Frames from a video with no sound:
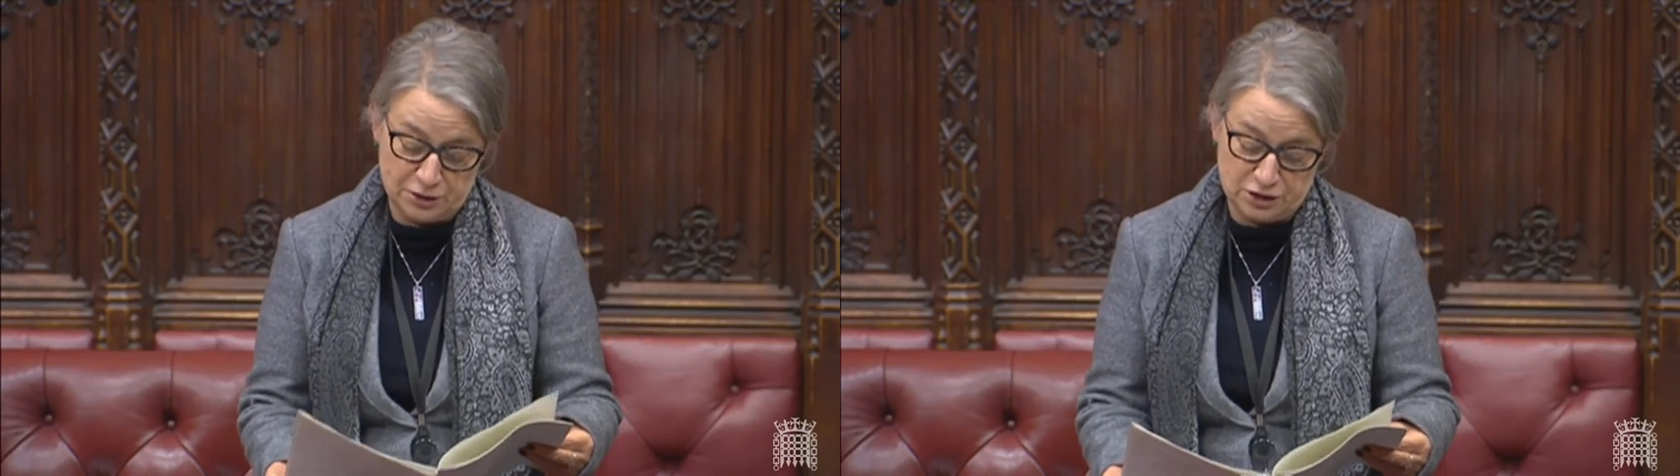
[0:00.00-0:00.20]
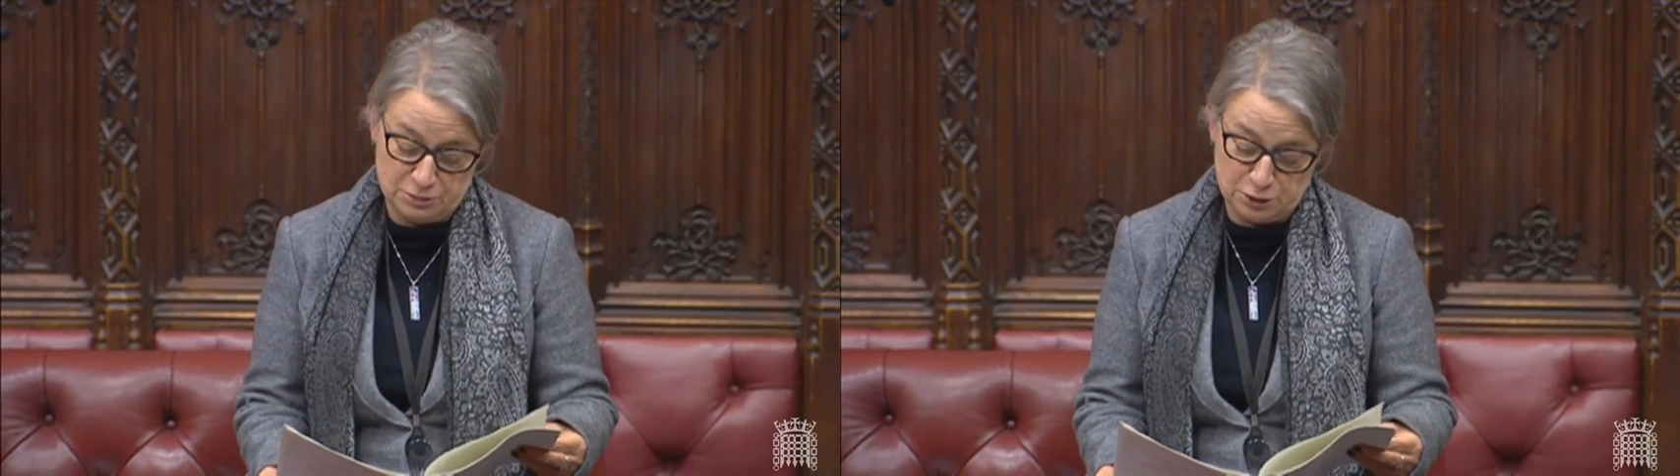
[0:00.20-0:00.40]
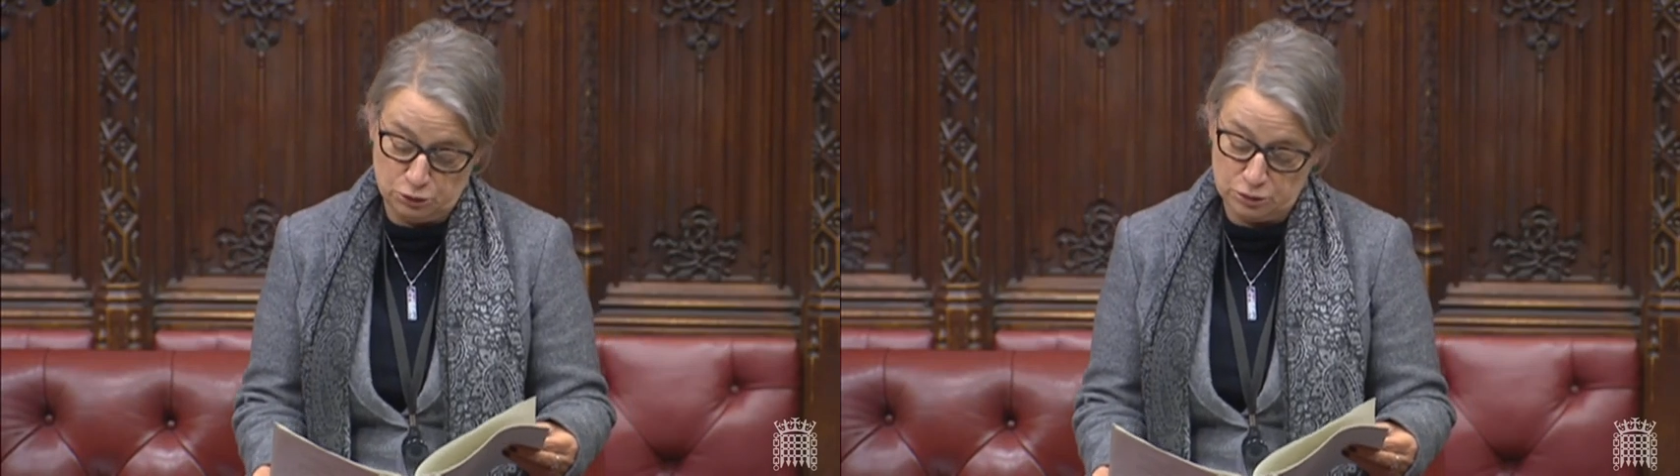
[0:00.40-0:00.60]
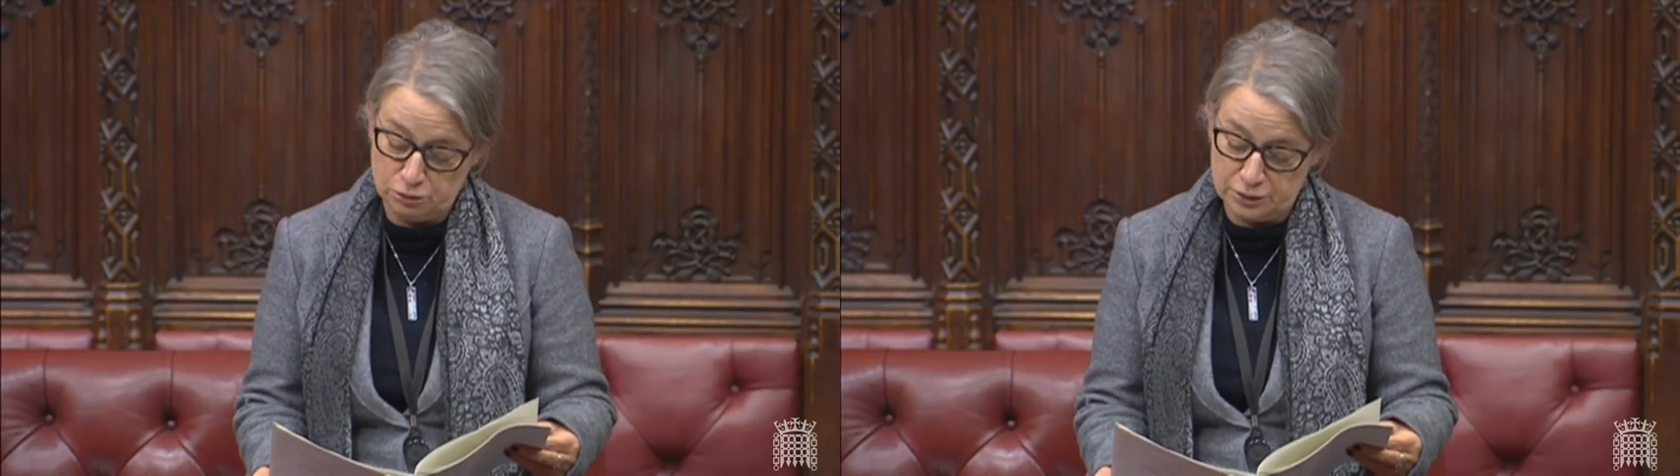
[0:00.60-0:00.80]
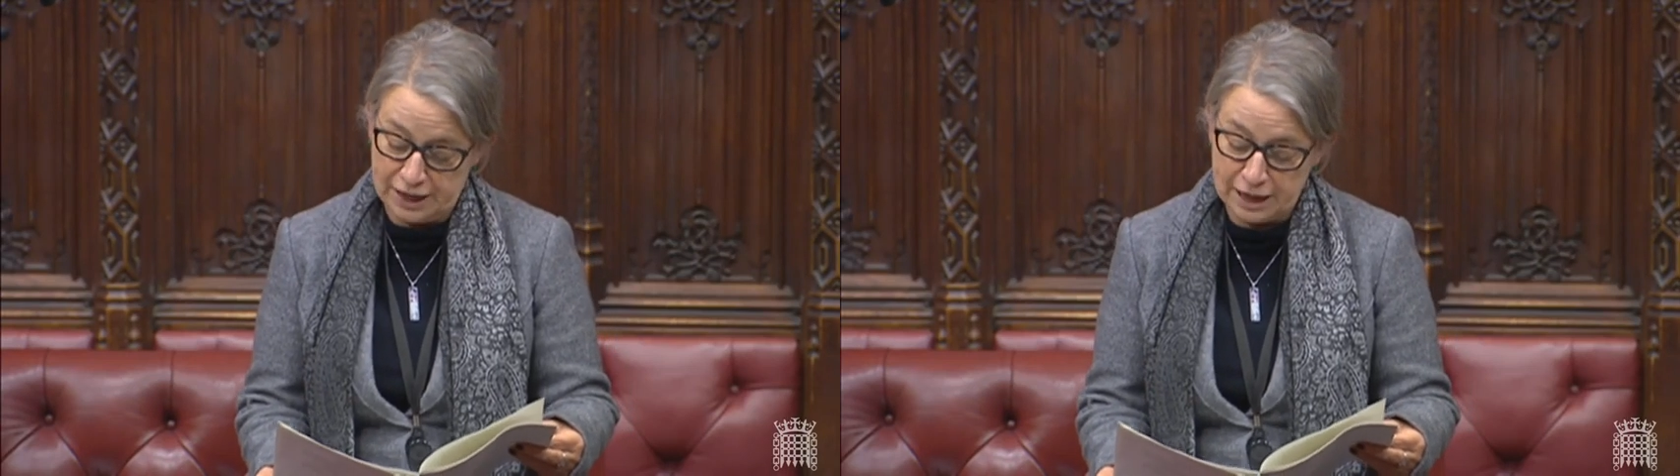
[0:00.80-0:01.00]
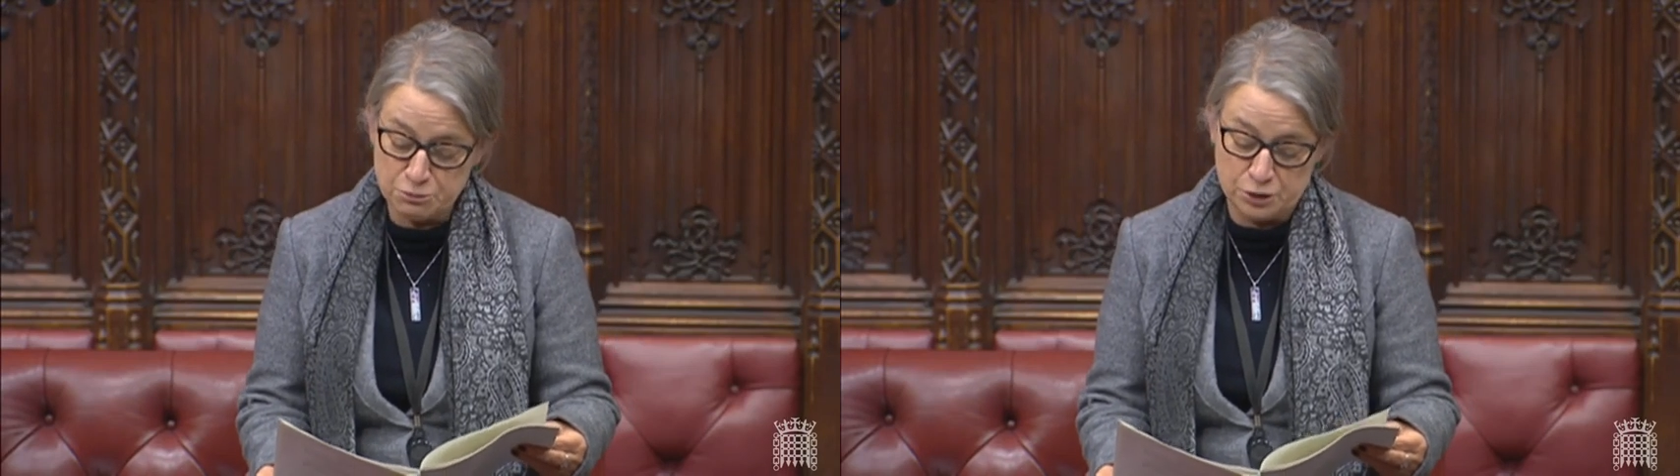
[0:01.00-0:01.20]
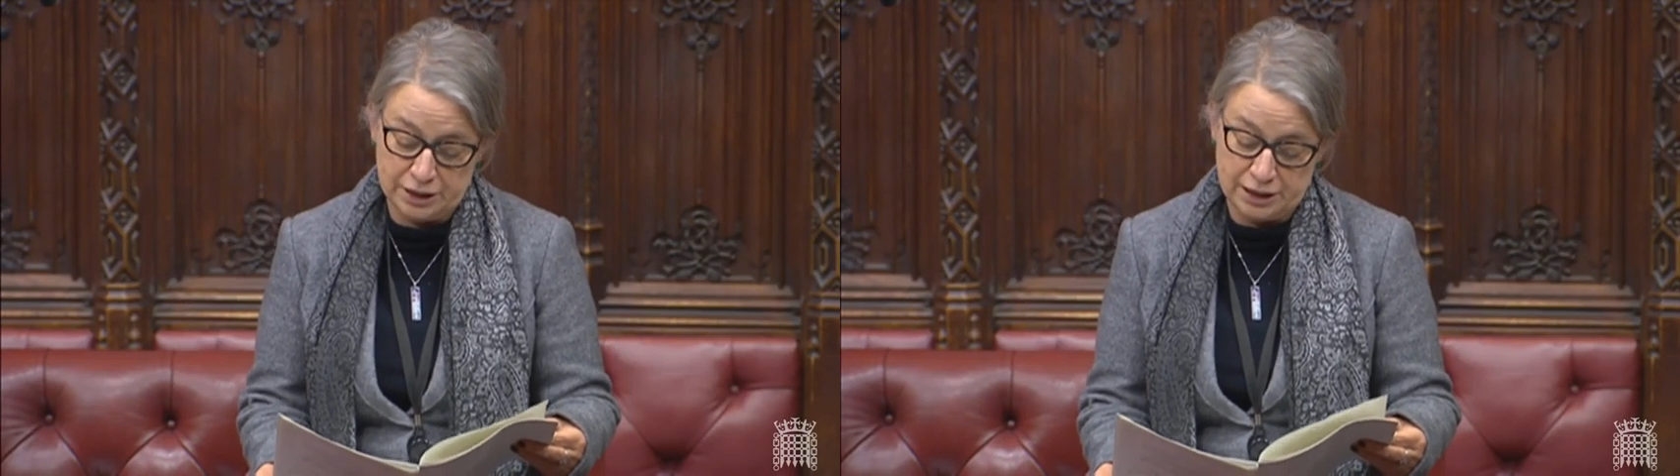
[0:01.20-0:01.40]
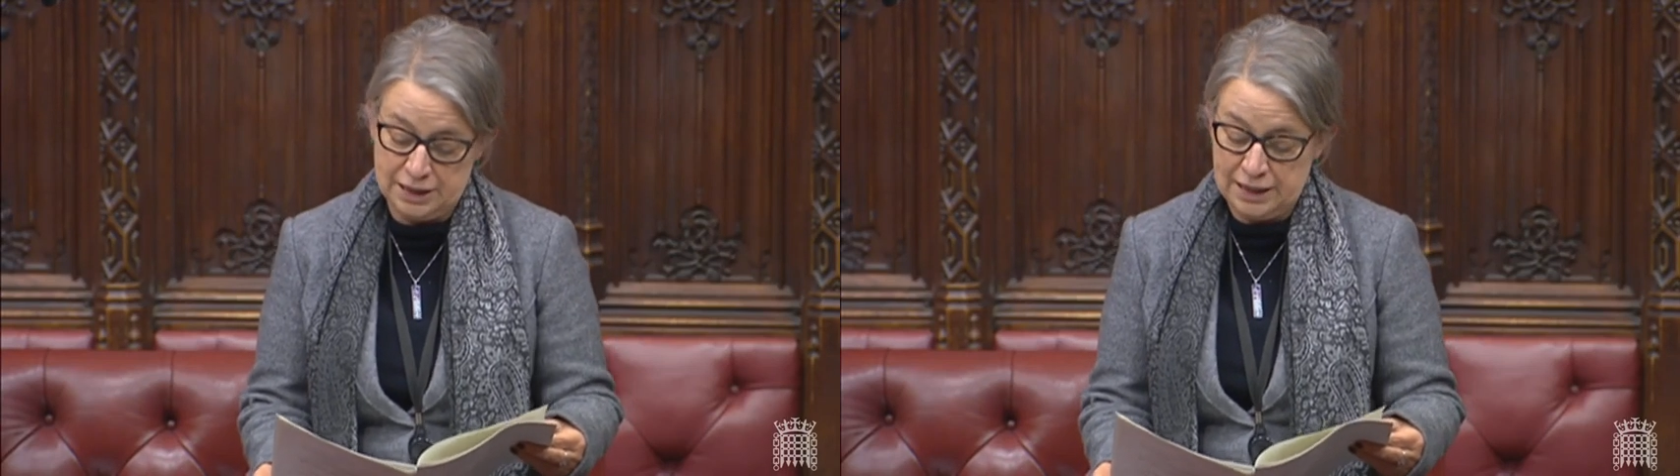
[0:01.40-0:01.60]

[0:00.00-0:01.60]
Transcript: the noble Lord Lord Cameron